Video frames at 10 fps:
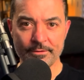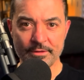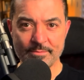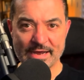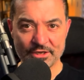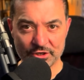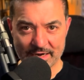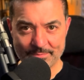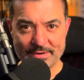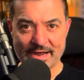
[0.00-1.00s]
The manager
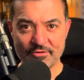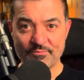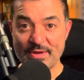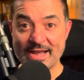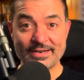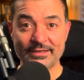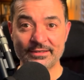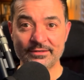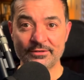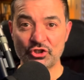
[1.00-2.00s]
leapt out of bed,
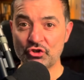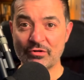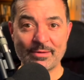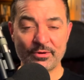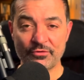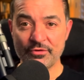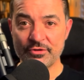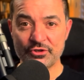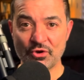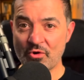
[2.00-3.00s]
scrambled through the
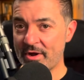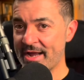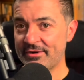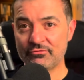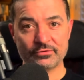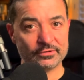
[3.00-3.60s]
door and